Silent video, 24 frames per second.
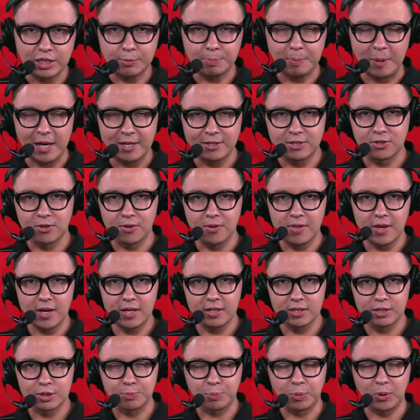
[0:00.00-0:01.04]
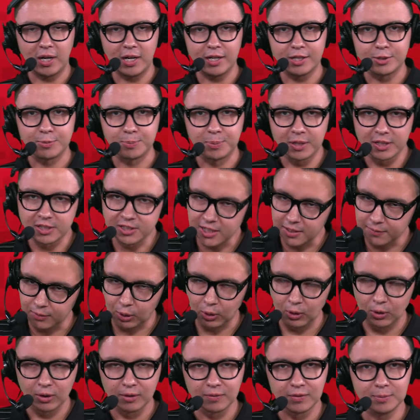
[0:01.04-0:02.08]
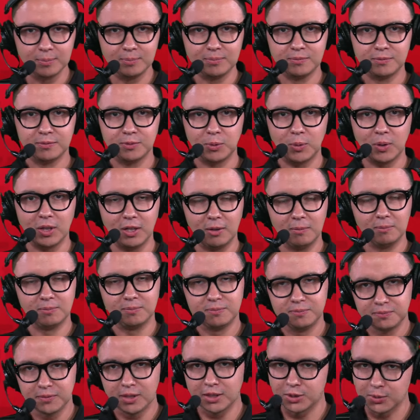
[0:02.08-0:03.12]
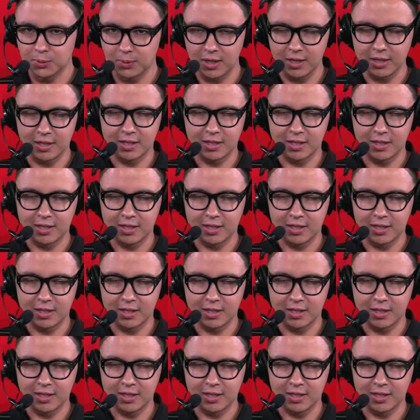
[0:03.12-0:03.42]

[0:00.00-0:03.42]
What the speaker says: sponsor. That is Prize Picks. Ever heard of them? Well, that's where I